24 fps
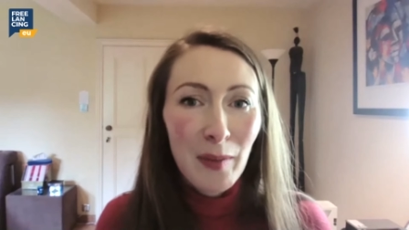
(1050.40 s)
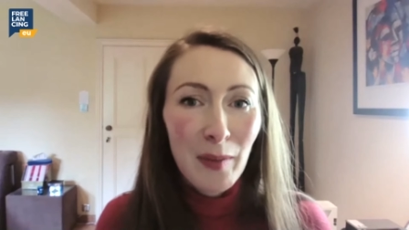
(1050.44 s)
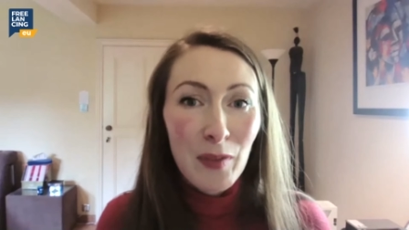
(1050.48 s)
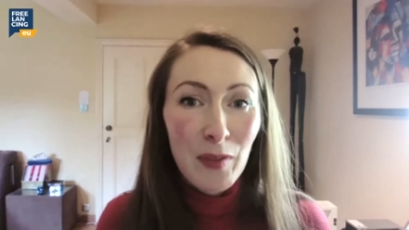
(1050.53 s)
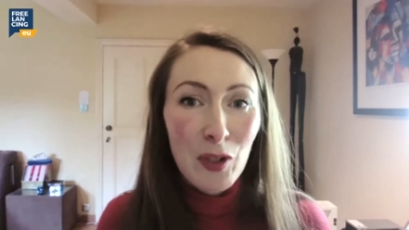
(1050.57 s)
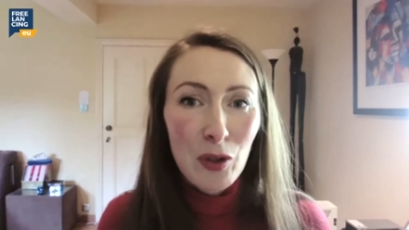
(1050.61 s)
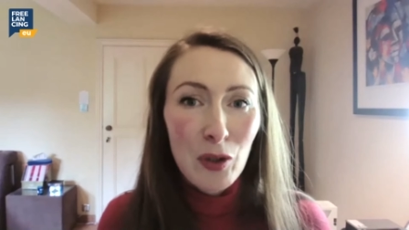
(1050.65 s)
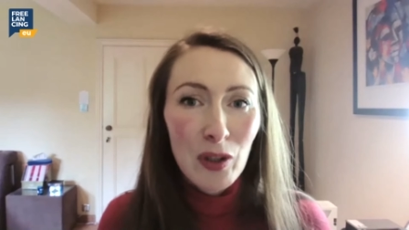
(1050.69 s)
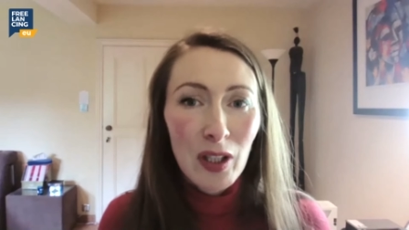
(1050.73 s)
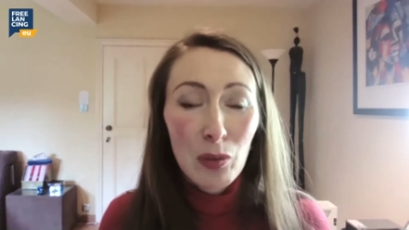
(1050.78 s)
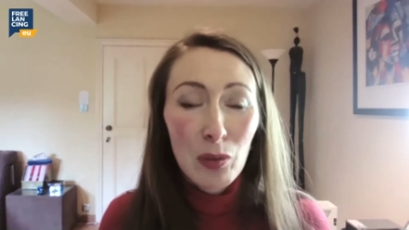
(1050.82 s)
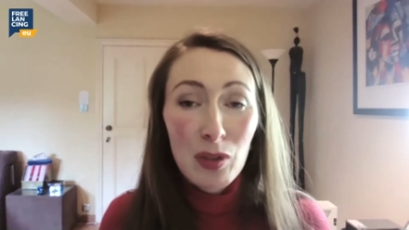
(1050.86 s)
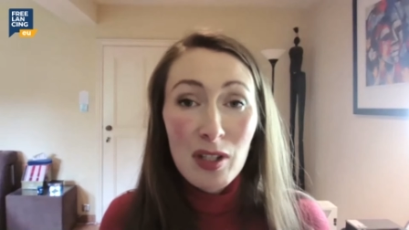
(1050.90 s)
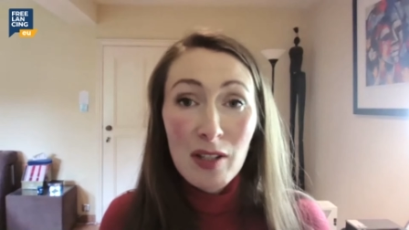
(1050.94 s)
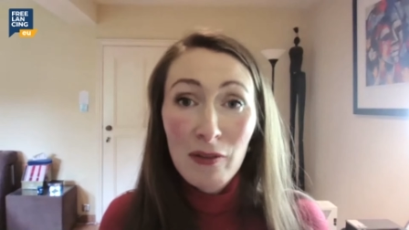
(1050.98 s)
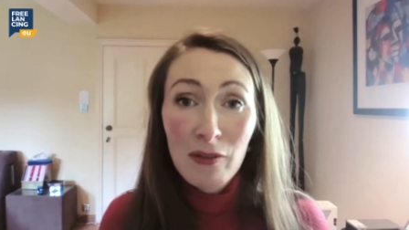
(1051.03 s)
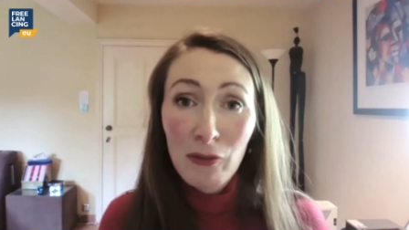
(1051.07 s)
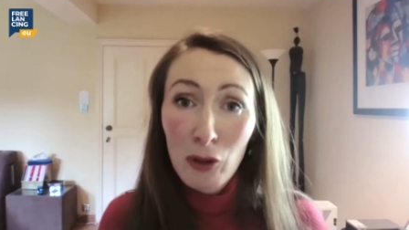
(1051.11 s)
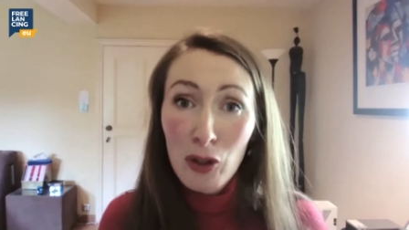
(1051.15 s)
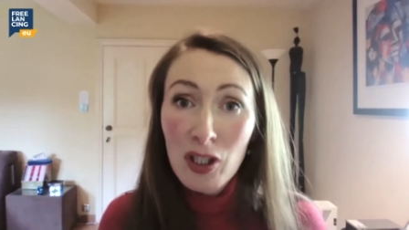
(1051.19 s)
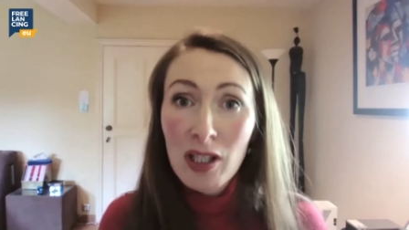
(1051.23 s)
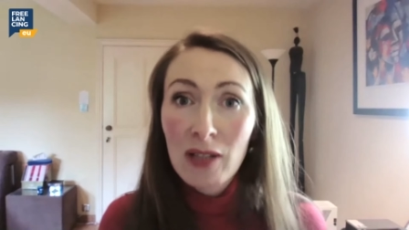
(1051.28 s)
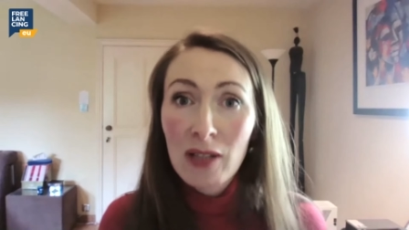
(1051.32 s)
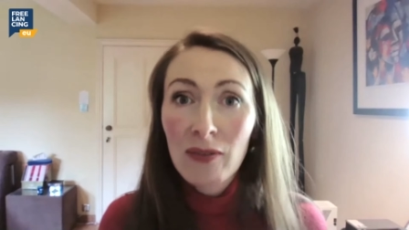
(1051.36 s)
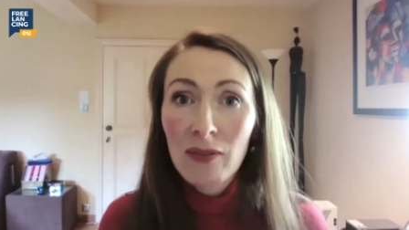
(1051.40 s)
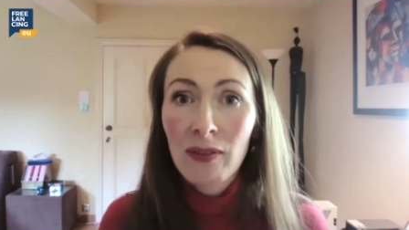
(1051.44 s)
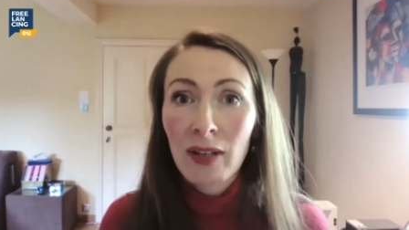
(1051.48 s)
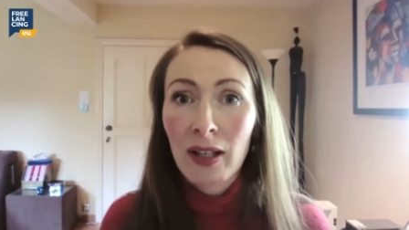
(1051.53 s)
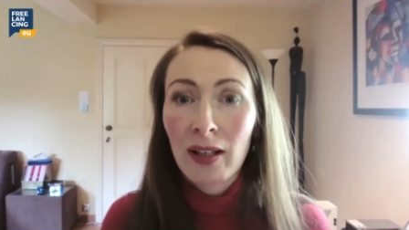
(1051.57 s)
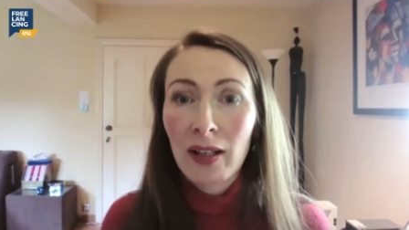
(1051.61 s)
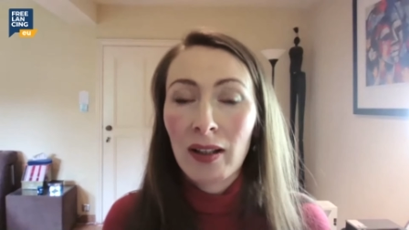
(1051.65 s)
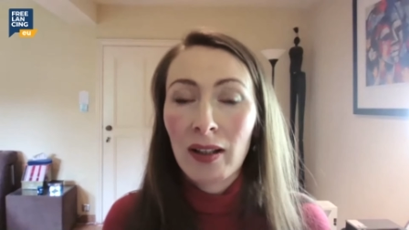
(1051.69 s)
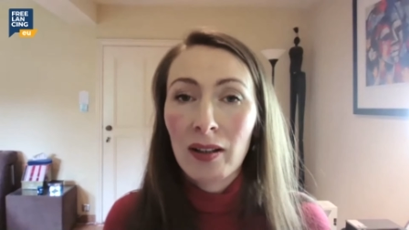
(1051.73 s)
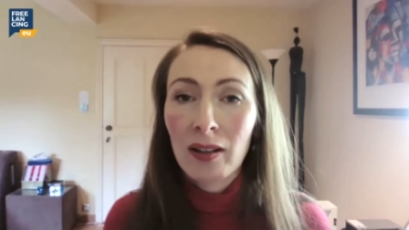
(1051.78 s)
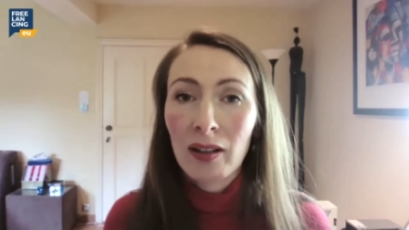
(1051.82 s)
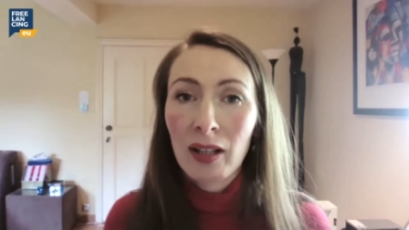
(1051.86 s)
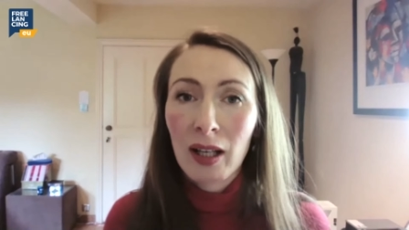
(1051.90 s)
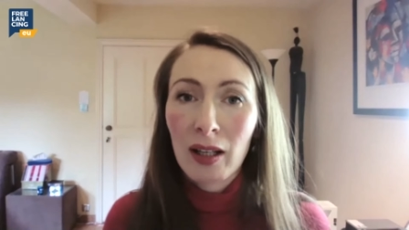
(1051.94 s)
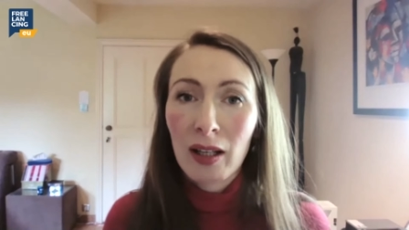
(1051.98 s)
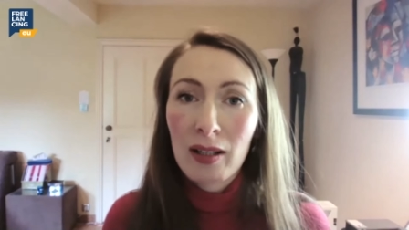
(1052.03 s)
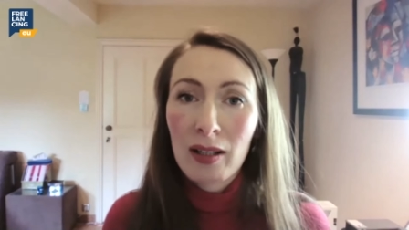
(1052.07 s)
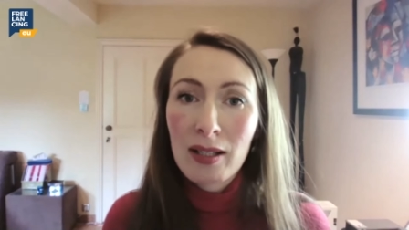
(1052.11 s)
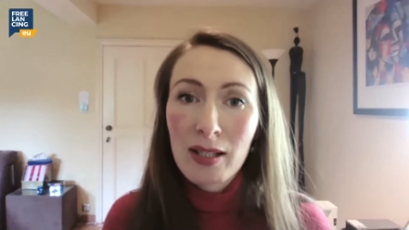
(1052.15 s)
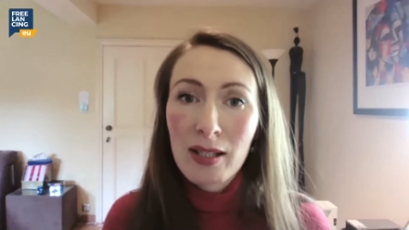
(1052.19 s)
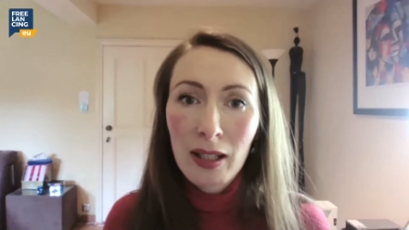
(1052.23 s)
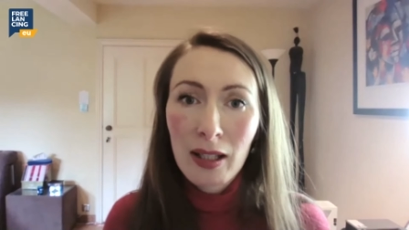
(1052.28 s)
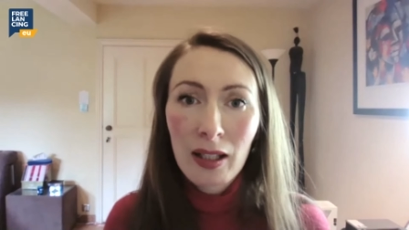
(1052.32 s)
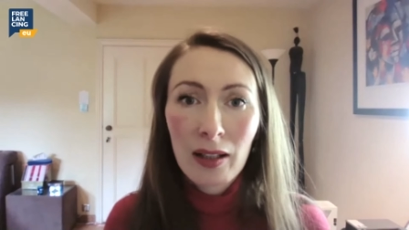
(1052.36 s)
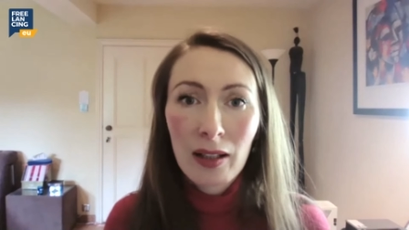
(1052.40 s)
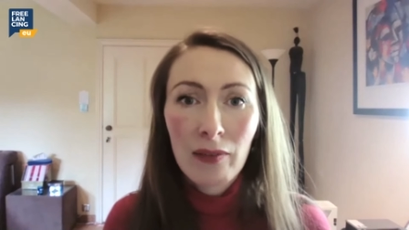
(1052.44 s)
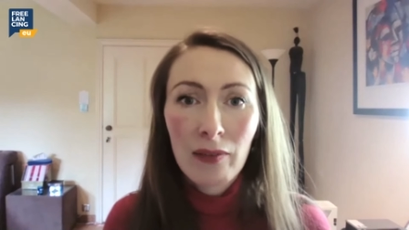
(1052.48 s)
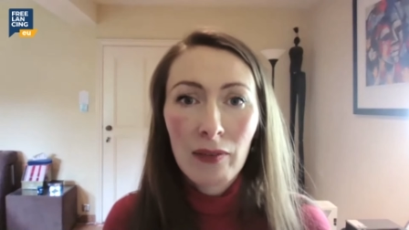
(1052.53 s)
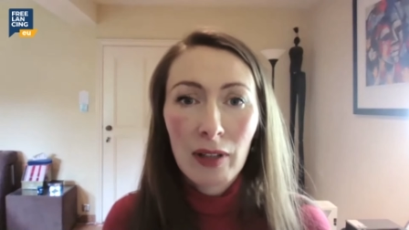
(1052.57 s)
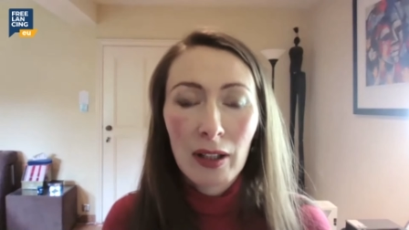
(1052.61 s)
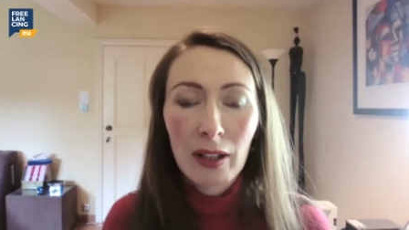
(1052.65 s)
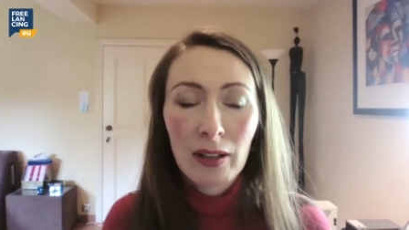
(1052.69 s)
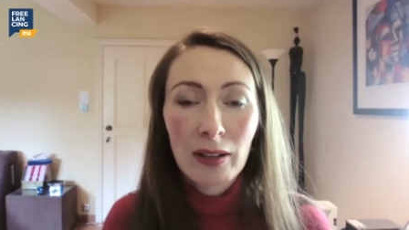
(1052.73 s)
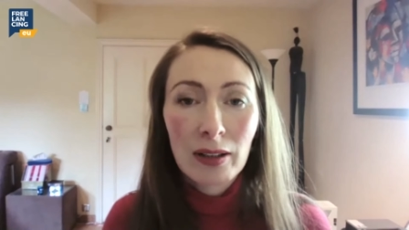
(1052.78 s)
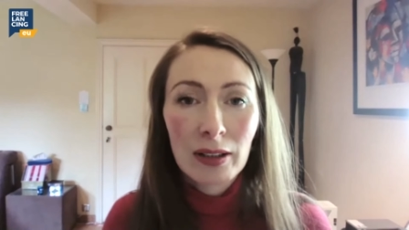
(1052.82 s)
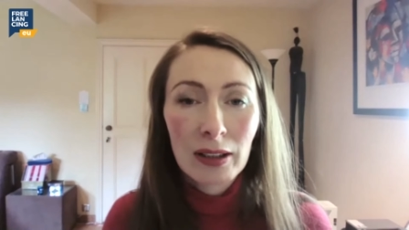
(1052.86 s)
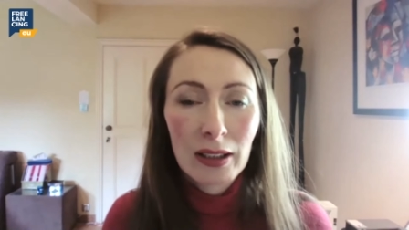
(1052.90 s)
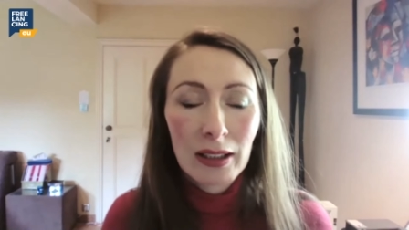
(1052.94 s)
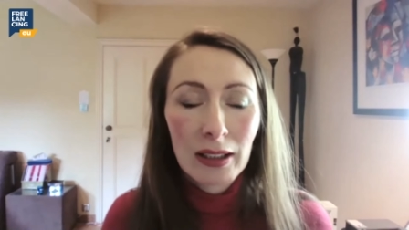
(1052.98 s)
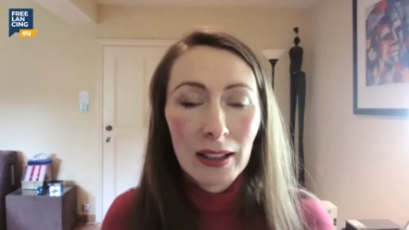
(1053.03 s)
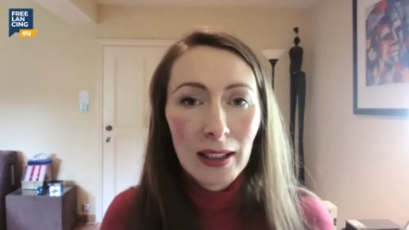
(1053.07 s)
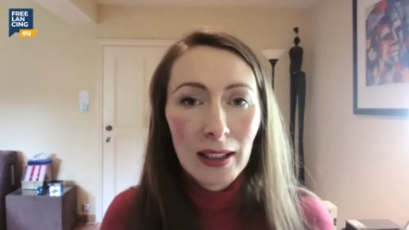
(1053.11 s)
So that was the first event, then the second event.